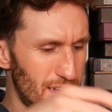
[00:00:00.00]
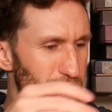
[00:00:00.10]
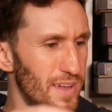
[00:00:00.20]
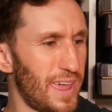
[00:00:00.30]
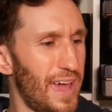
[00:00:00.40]
Oh,
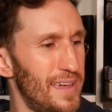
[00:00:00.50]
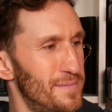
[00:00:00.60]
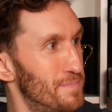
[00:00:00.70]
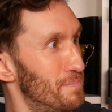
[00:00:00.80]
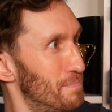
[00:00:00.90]

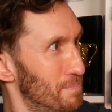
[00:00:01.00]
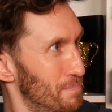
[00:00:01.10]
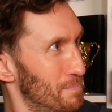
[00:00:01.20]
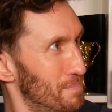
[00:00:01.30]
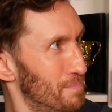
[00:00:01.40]
okay.
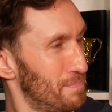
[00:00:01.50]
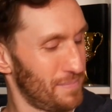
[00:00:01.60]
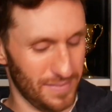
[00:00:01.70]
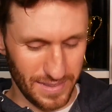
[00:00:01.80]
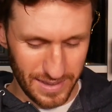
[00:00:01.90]

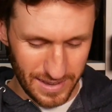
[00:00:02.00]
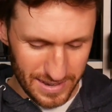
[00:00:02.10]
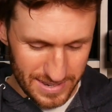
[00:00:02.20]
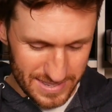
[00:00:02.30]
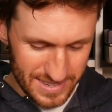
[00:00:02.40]

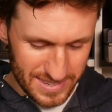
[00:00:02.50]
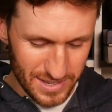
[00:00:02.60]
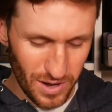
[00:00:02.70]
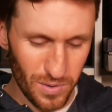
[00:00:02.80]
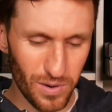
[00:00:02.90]
And does this
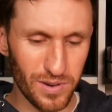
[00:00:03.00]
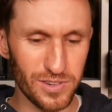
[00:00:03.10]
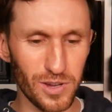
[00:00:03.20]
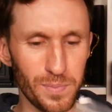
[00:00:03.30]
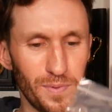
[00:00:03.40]
go
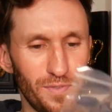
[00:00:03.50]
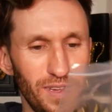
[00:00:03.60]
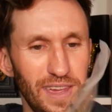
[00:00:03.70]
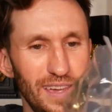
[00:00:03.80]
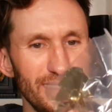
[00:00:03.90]
on top of
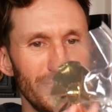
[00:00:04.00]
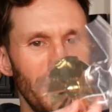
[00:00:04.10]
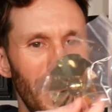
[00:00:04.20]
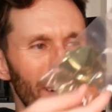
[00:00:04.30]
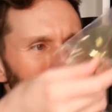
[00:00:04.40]
here
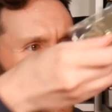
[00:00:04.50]
somehow?